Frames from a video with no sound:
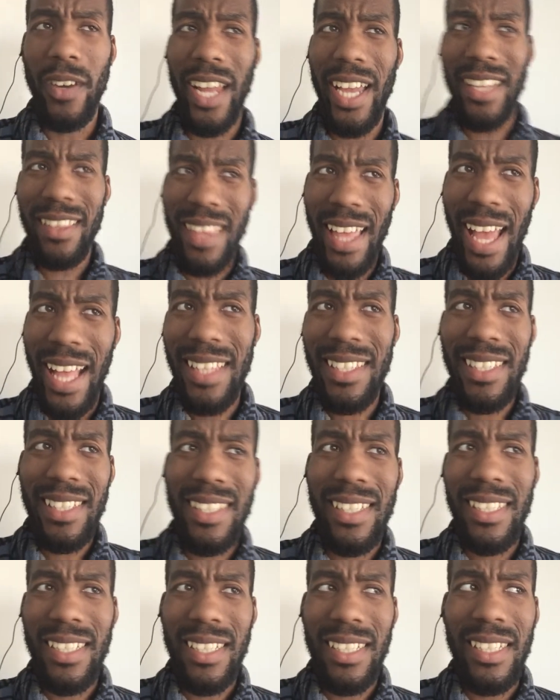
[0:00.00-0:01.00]
Like
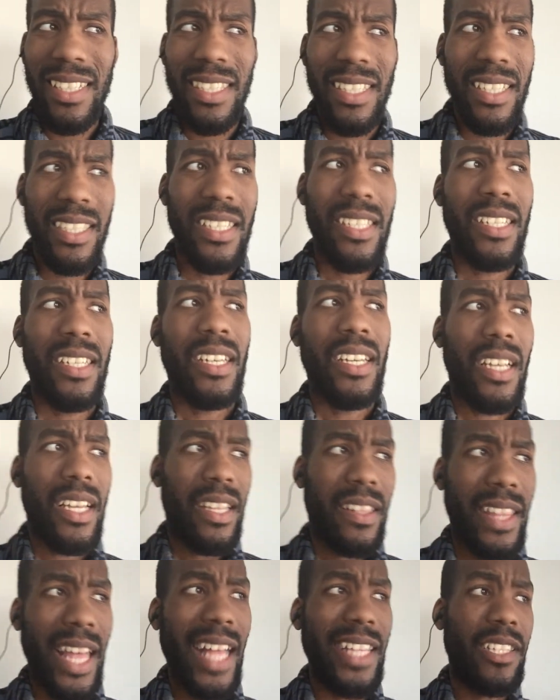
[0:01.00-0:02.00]
that's
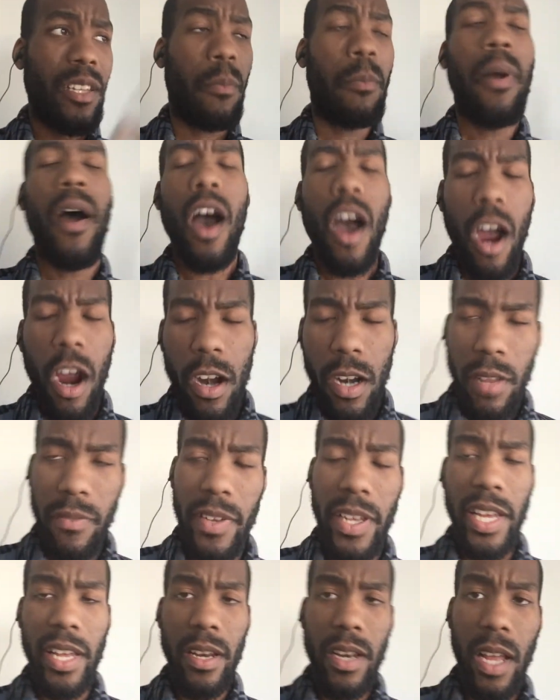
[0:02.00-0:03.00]
that's a part of
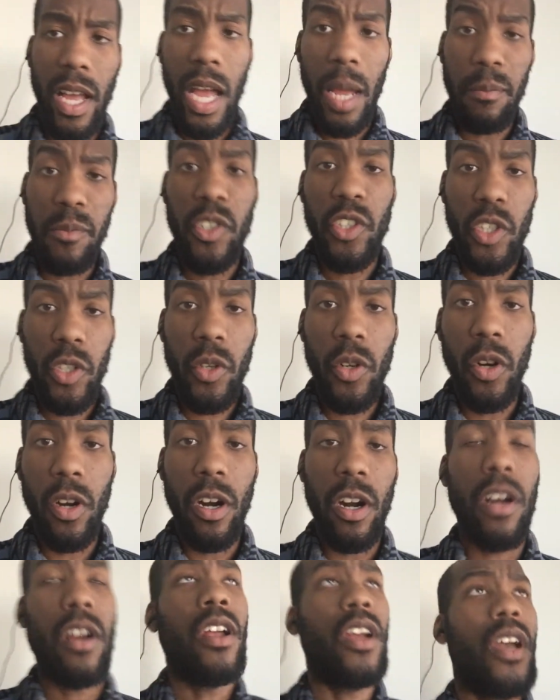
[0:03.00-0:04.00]
it, I'm
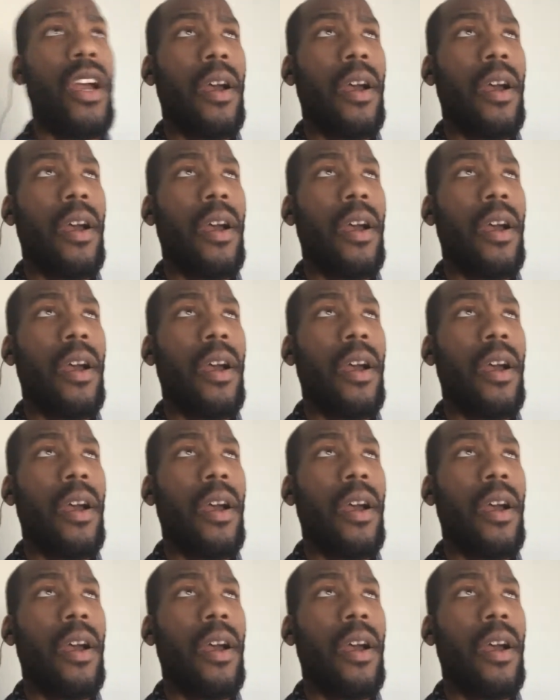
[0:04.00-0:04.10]
sure,